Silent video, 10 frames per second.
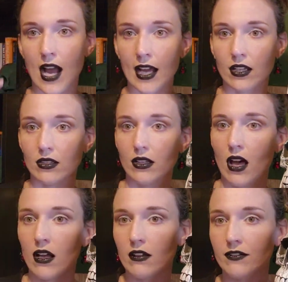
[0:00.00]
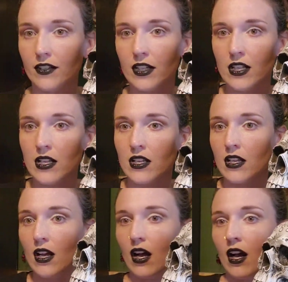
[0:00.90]
I love
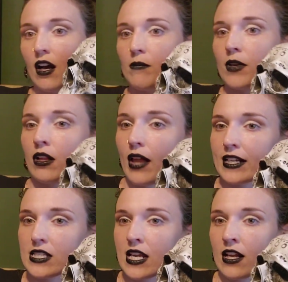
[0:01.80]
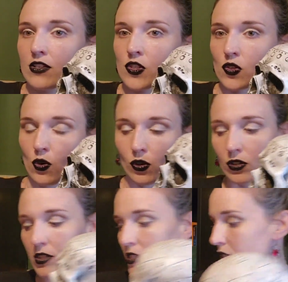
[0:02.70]
collecting
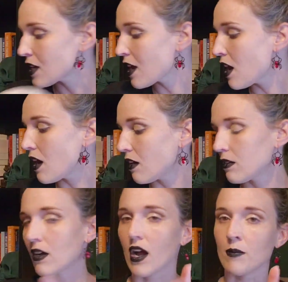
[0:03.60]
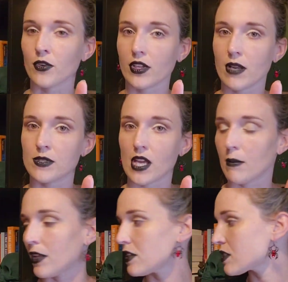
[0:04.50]
skulls. I'm really upset
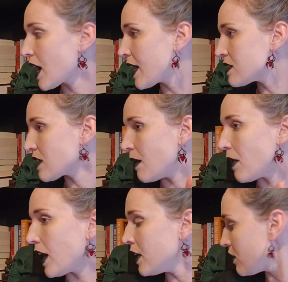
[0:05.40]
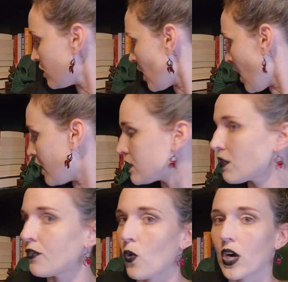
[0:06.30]
about this, guys. I'm on the hunt
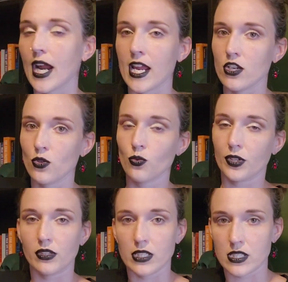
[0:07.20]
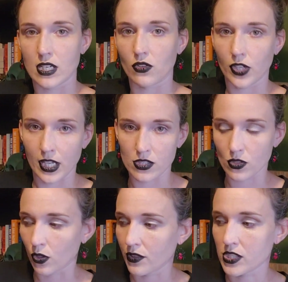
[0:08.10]
for a new realistic looking
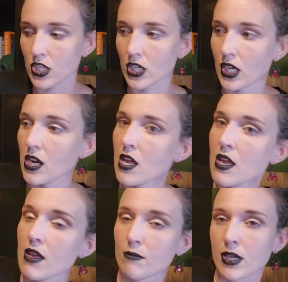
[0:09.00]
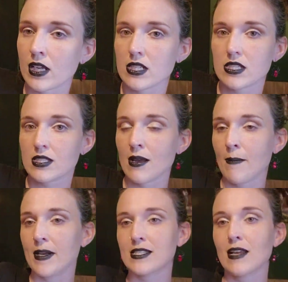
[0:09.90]
skull this year because
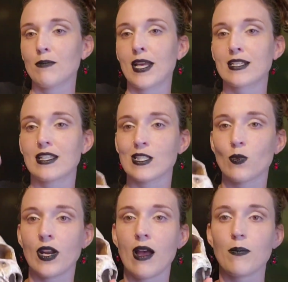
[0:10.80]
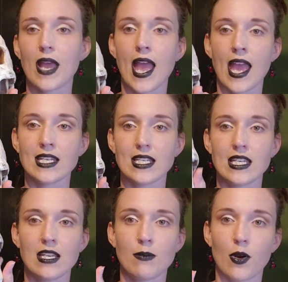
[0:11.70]
my son picked this one up and
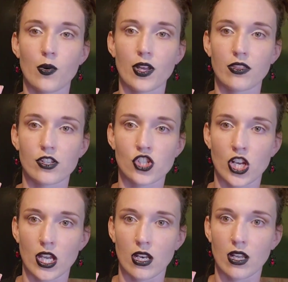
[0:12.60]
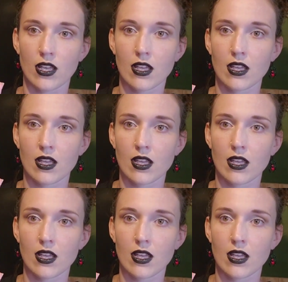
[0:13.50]
he broke the chin.